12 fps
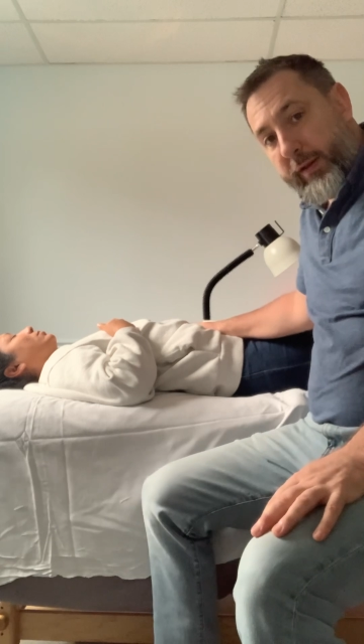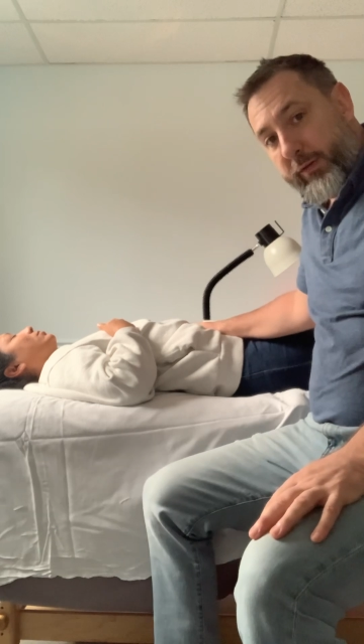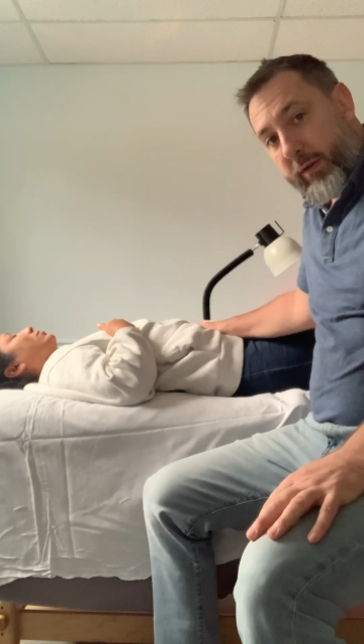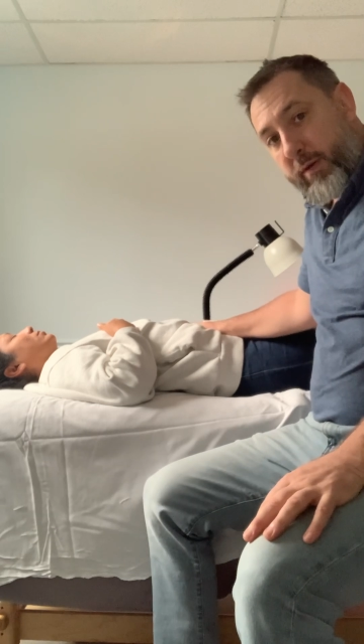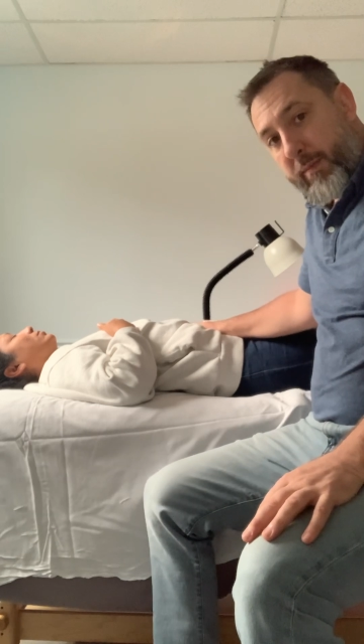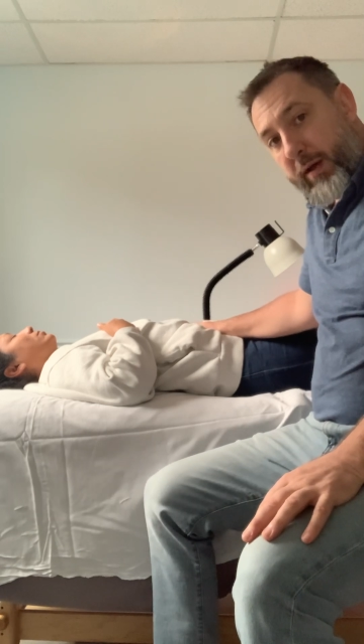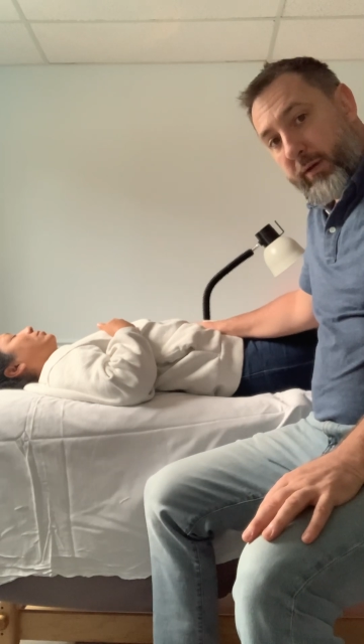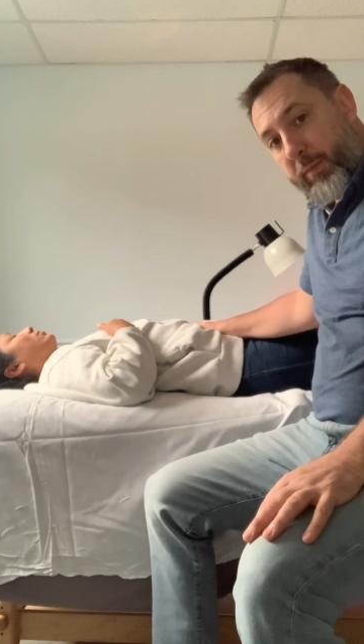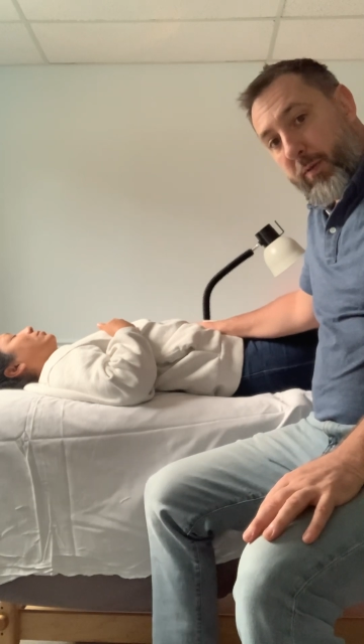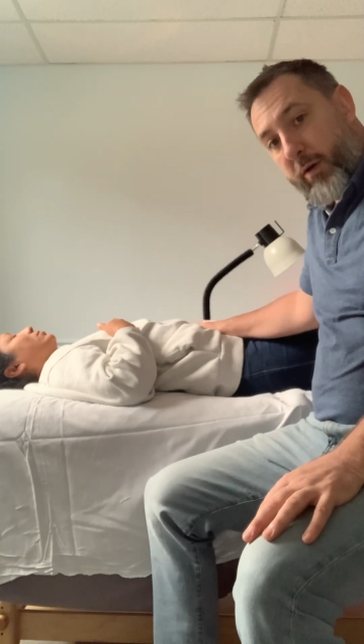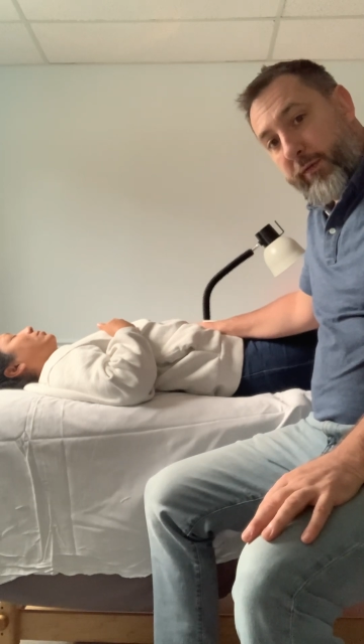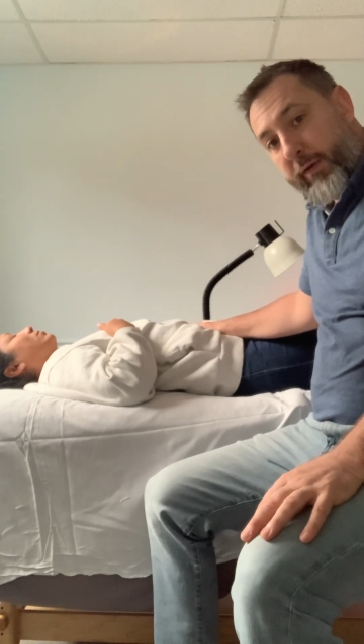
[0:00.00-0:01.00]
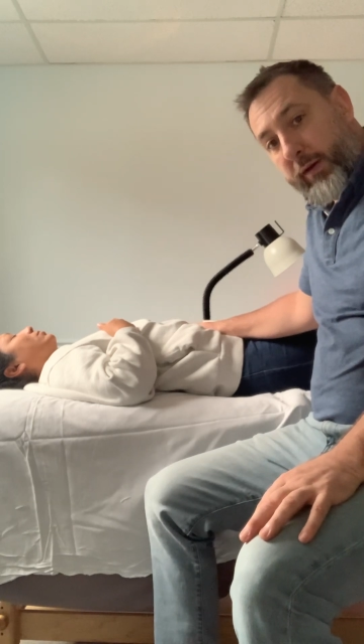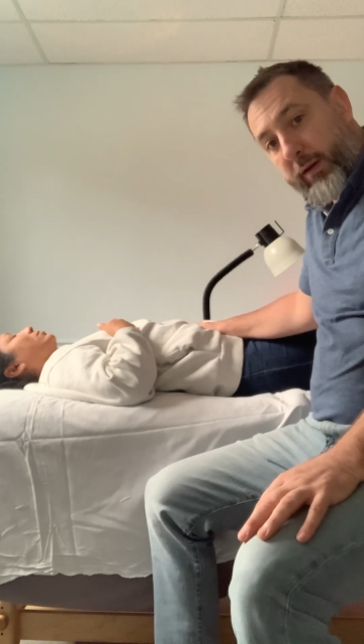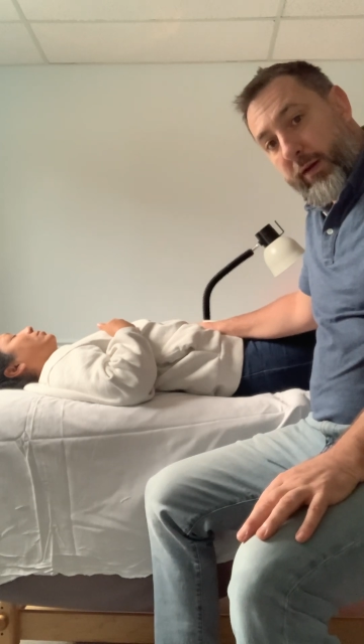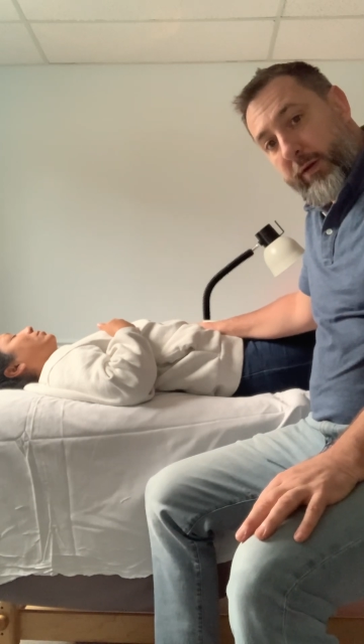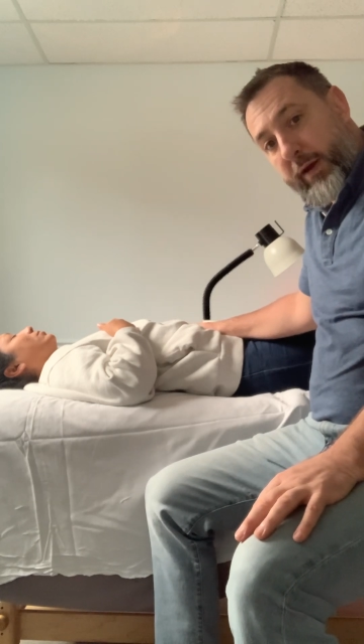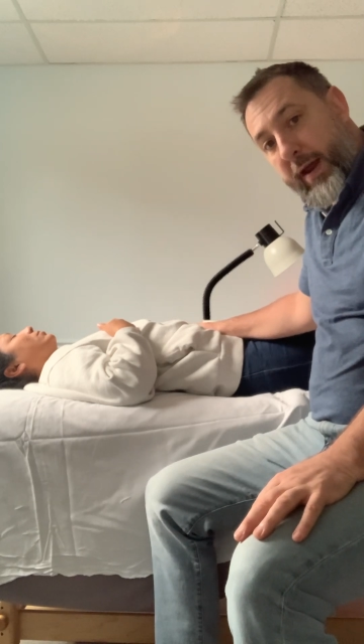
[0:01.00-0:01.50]
on the belly perfectly,
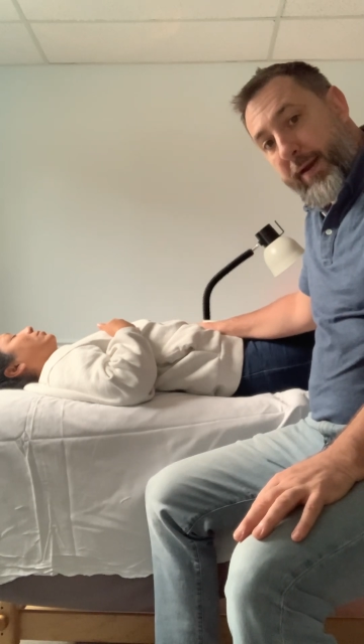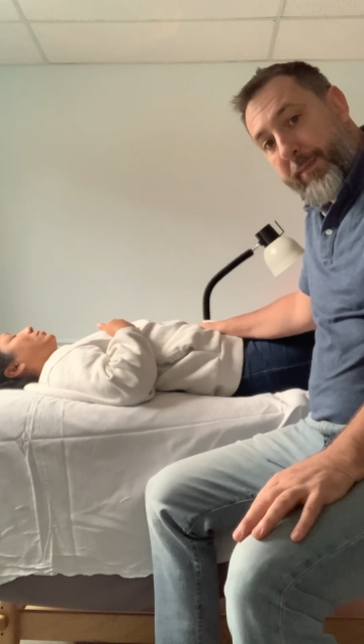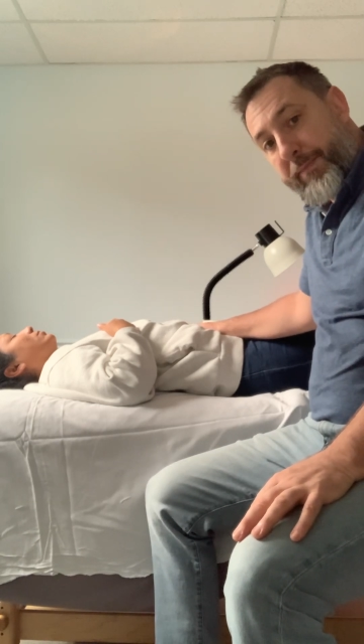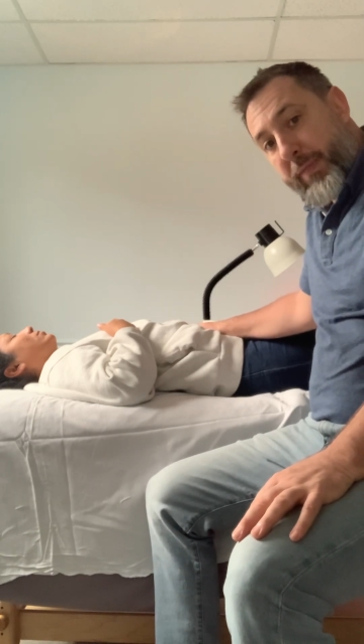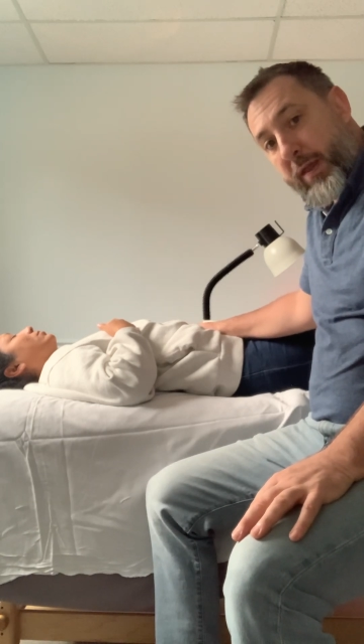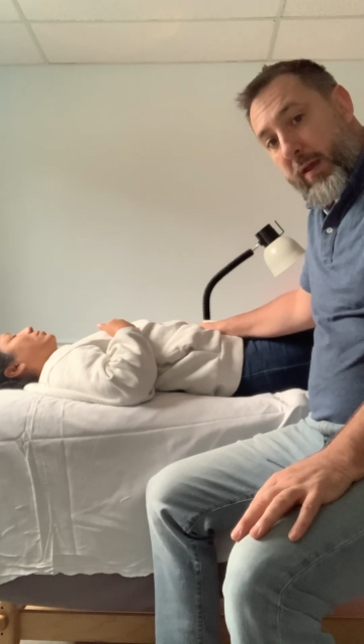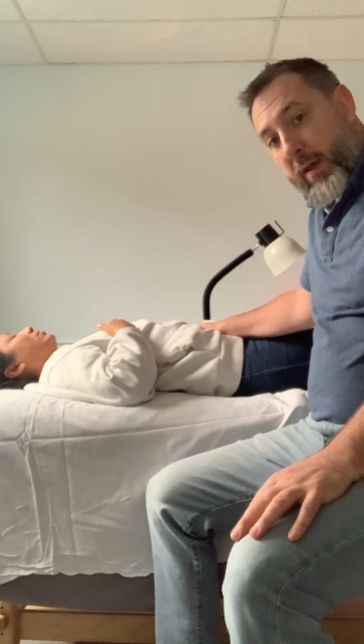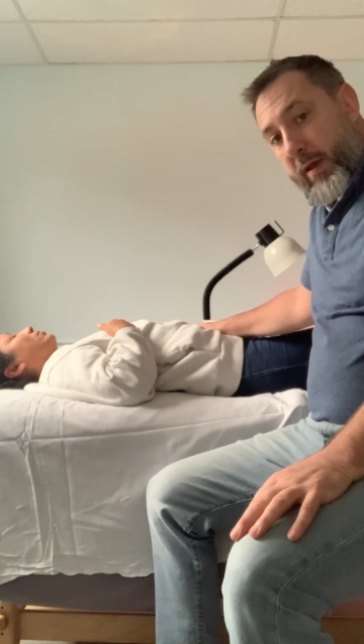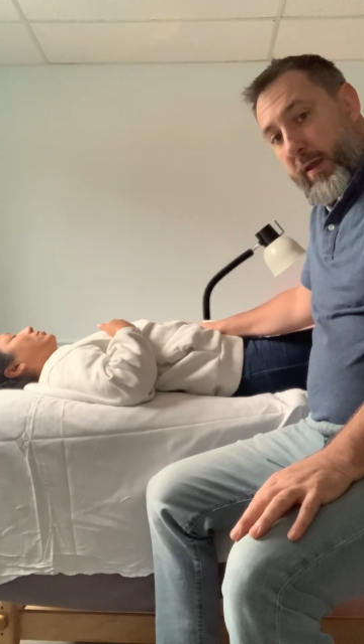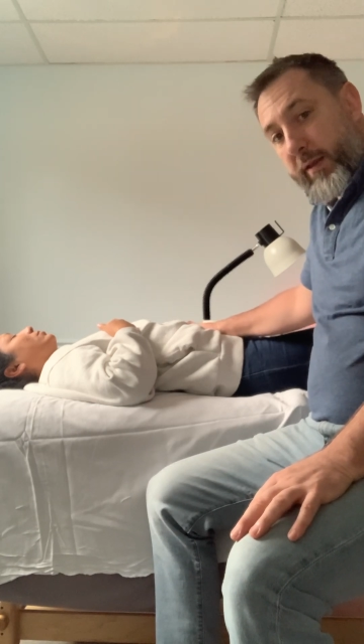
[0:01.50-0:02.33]
okay? And